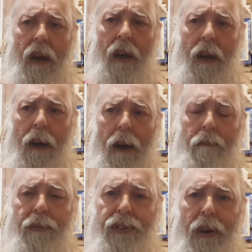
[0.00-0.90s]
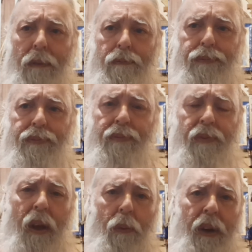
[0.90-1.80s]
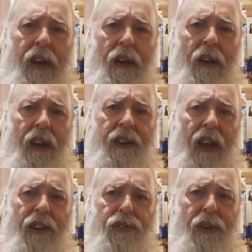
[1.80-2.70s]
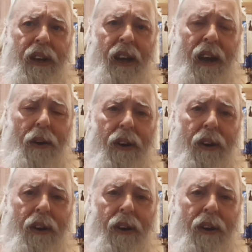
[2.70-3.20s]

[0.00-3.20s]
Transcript: Uh, so we can look at a tree now,